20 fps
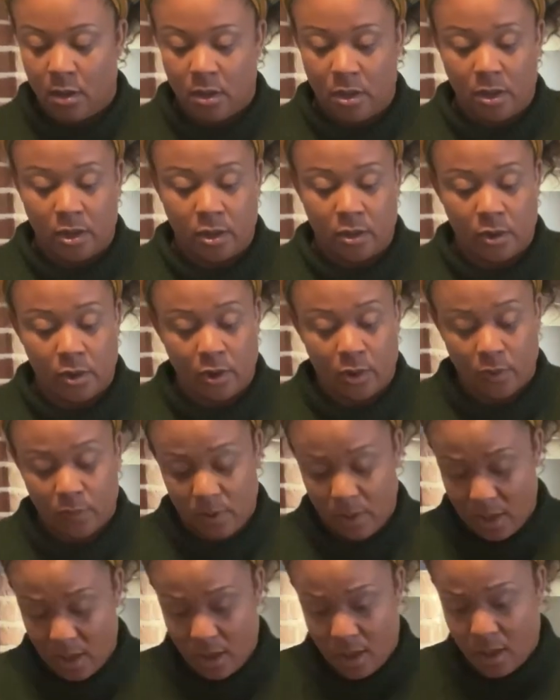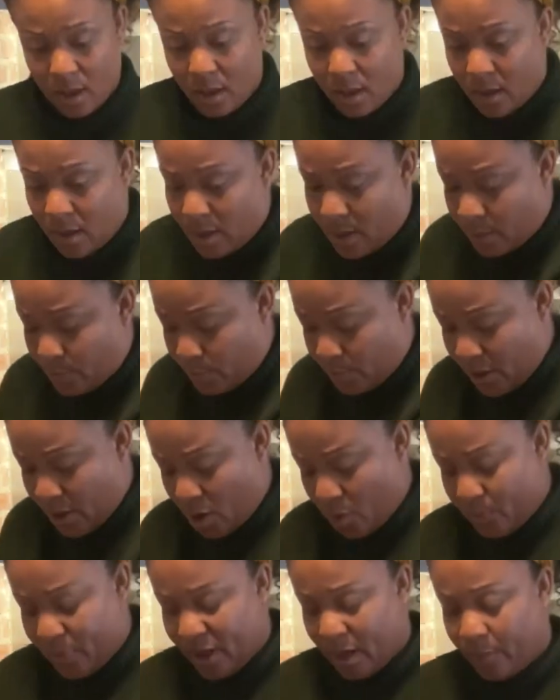And you know,
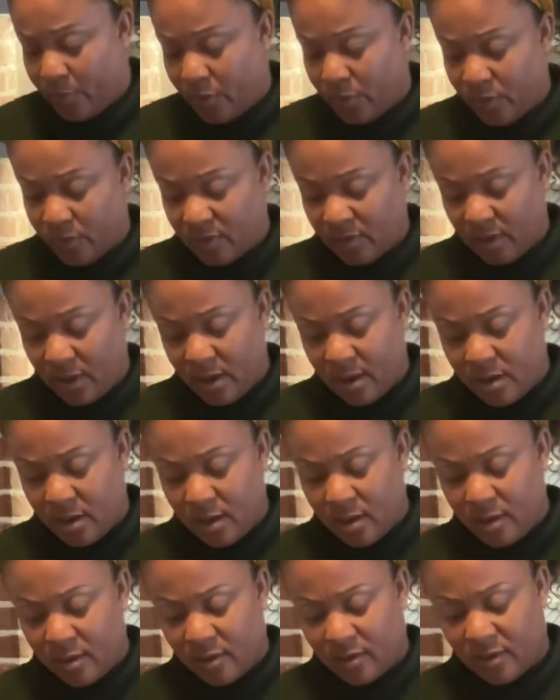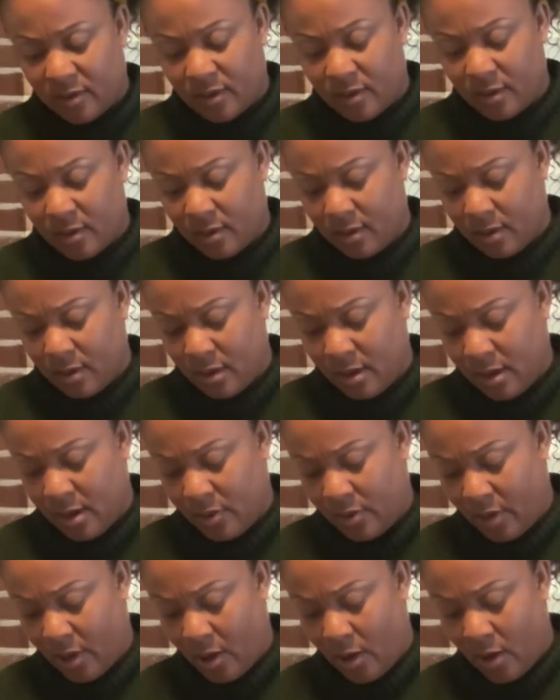bell peppers, onions,
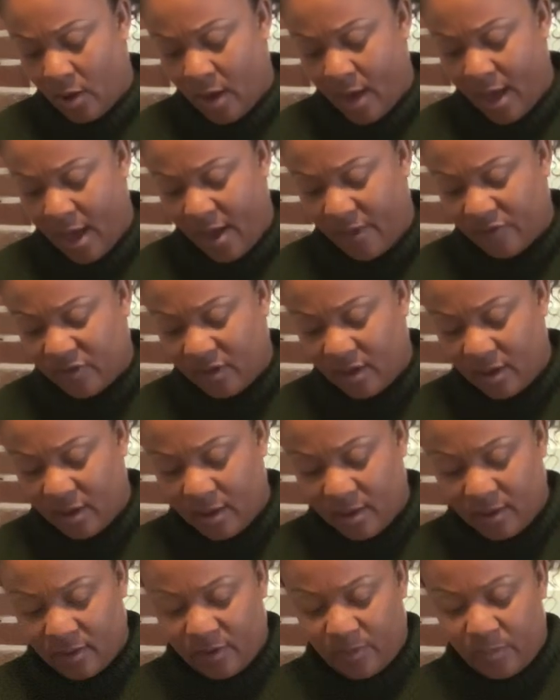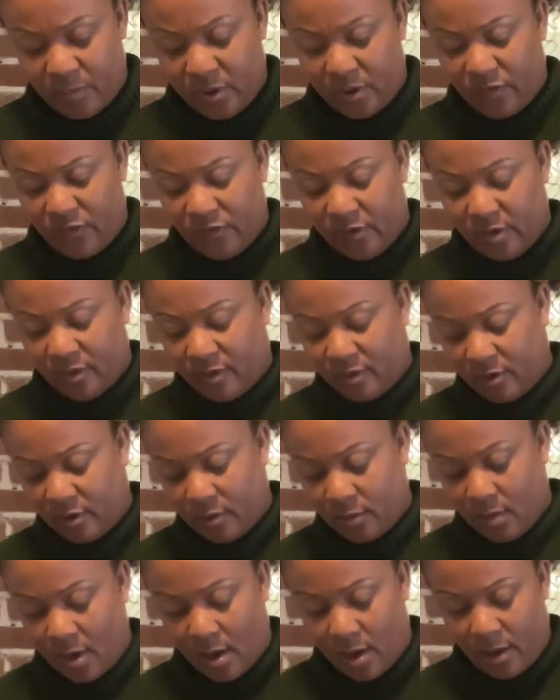they all have tons of benefits
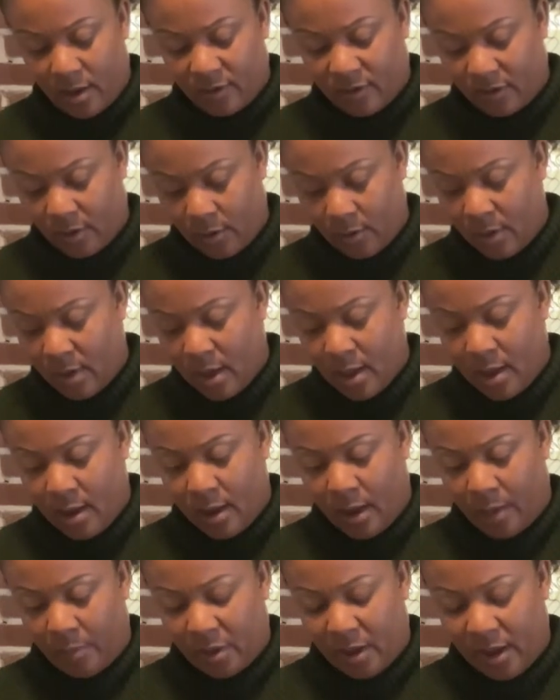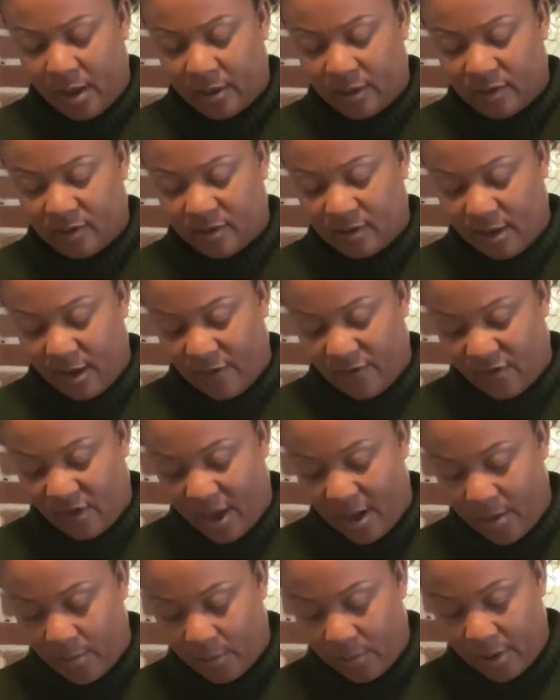too, guys. So I'm kind of stuffed
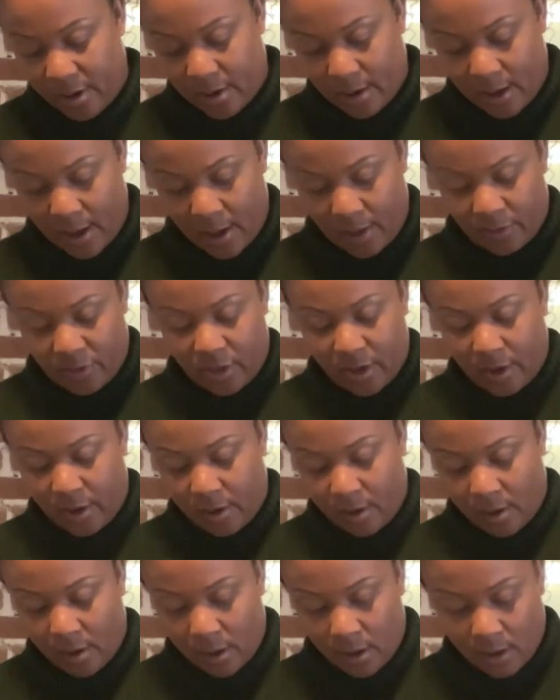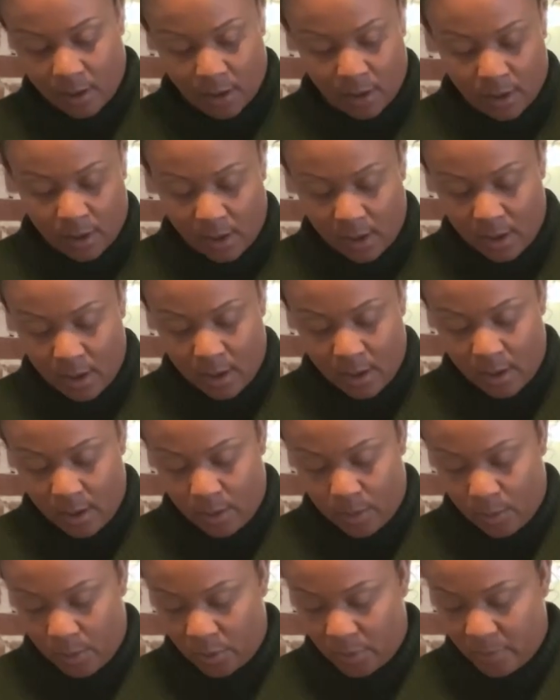out right now there.
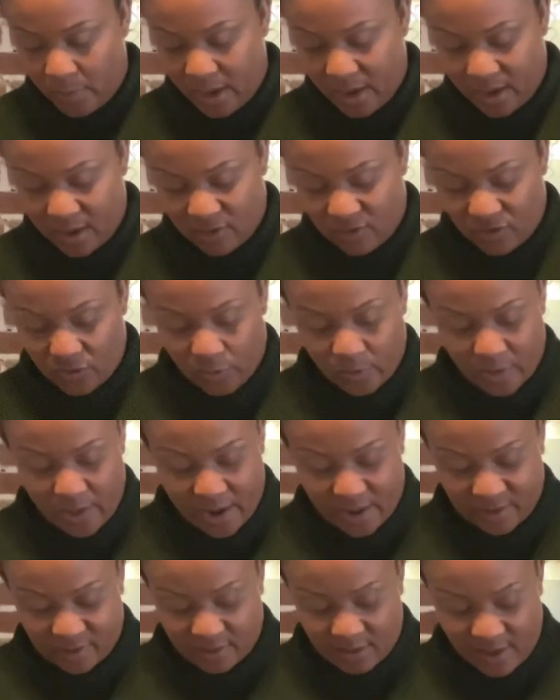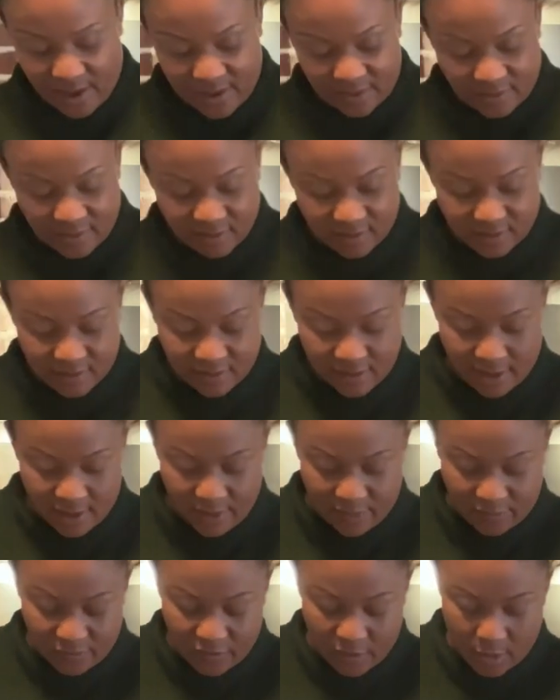You want to make it sure that it's nice and
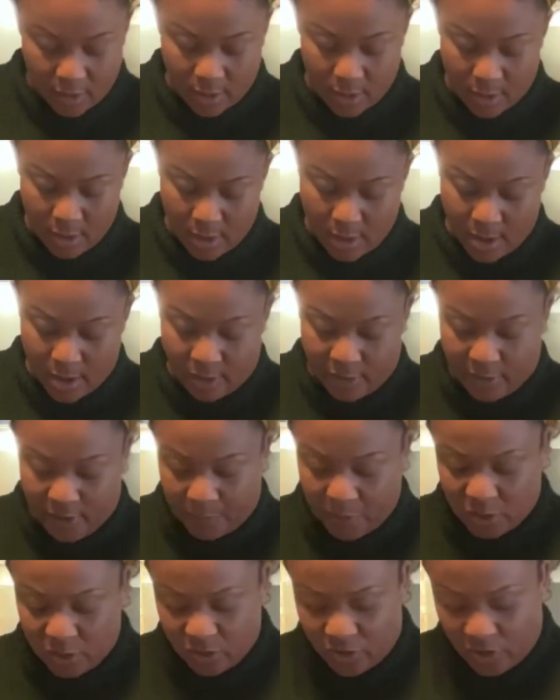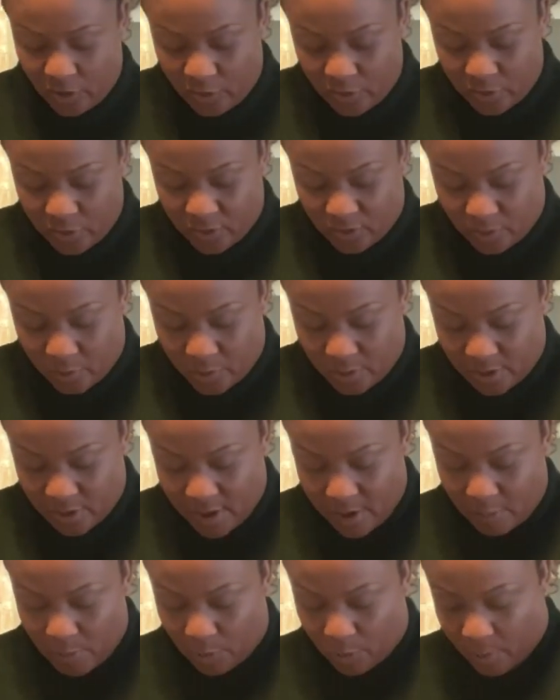stuffed. Now I'm going to turn this one
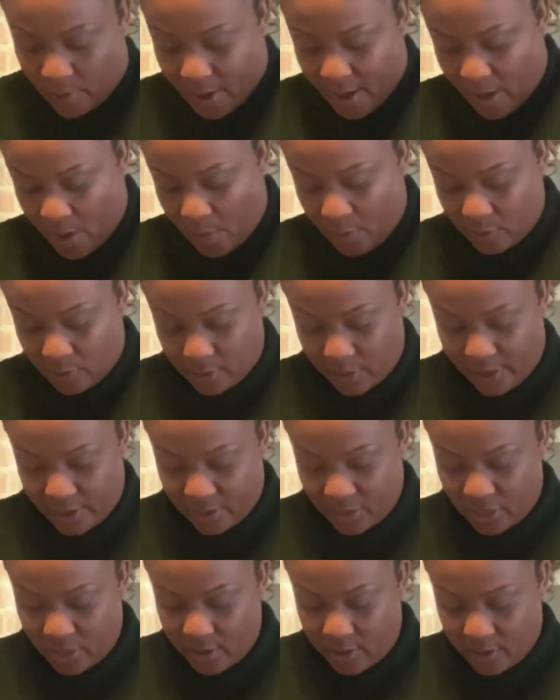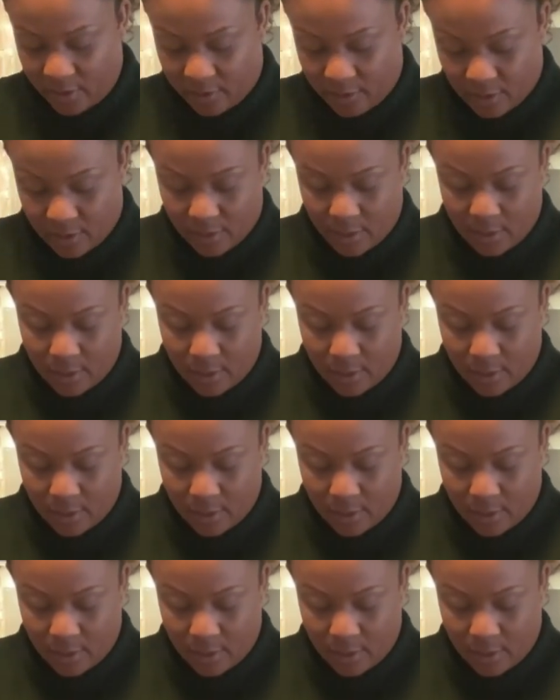around like this.